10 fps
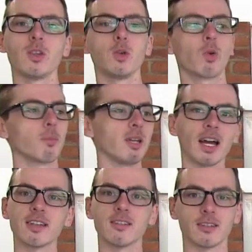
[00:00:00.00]
you want to be
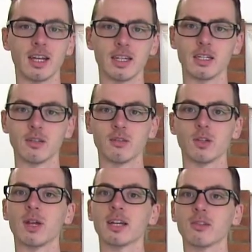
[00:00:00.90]
nice and steady,
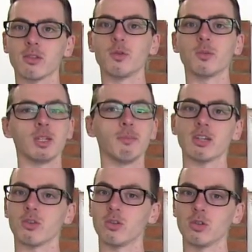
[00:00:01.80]
nice and slow in the machine.
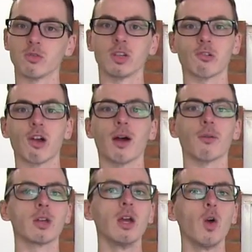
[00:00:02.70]
Make sure you're covering the
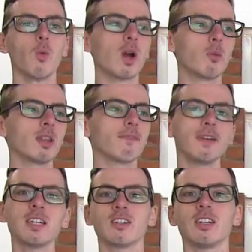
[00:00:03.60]
ground. Where with
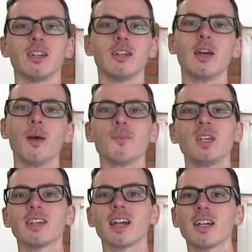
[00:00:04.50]
finishing,
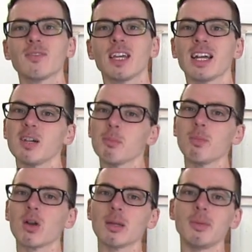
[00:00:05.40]
you can kind of take a little
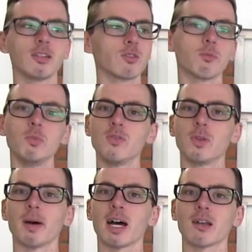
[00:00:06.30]
bit more liberties and just move
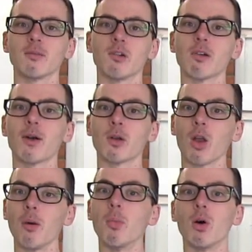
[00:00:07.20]
the pad around a
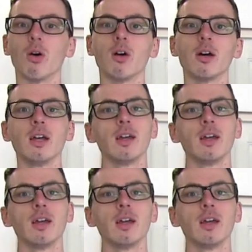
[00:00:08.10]
lot more.